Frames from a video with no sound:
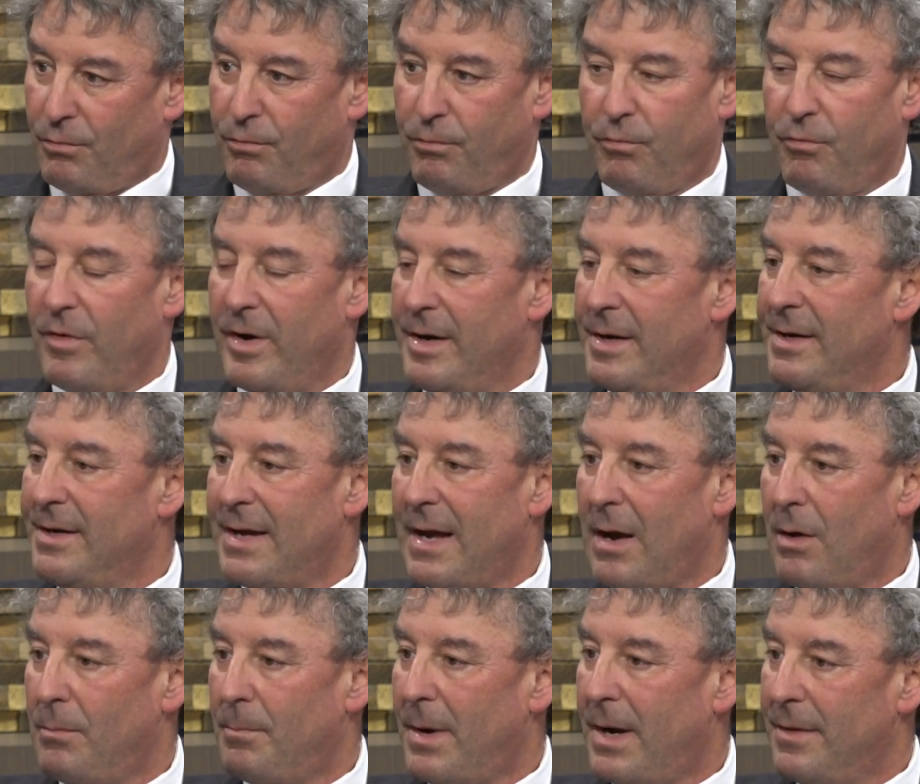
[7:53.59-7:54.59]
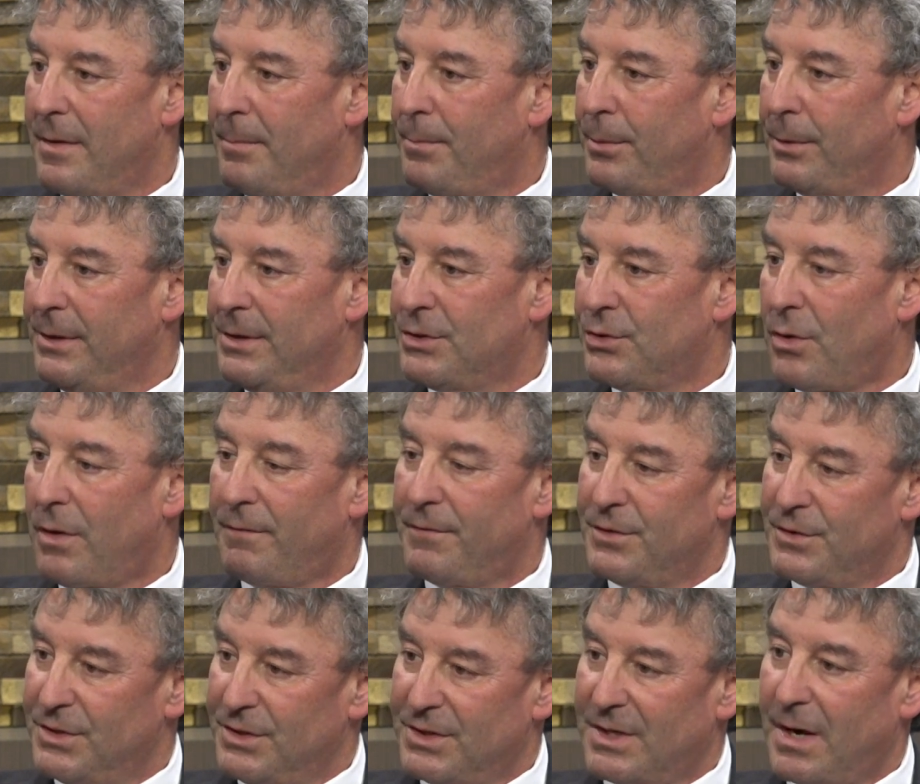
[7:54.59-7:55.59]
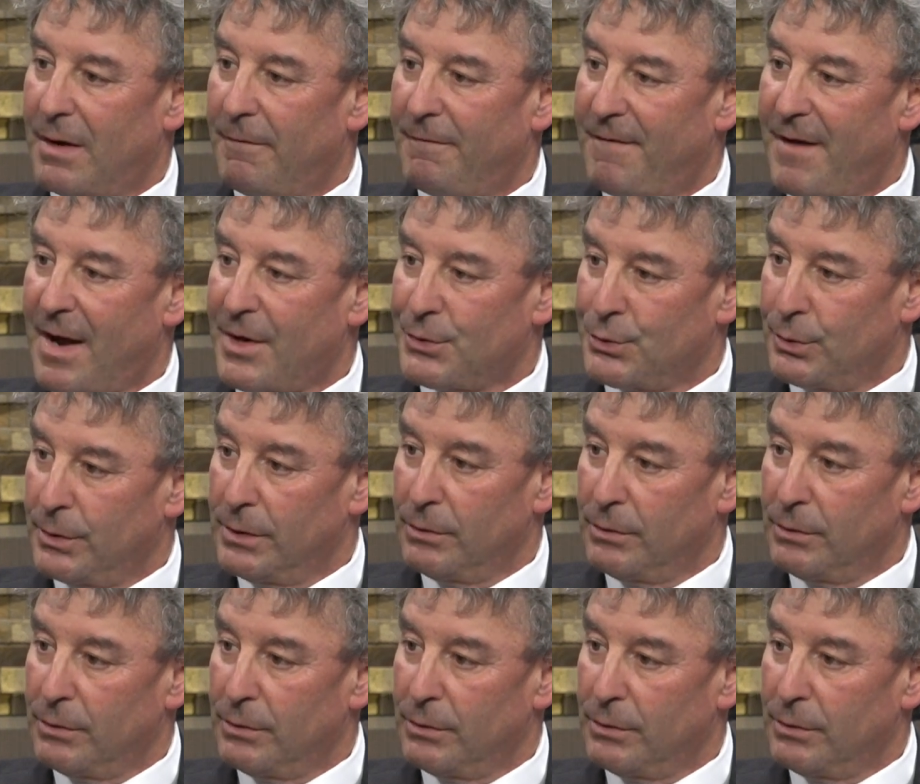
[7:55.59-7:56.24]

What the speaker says: written down by the police officers that are factually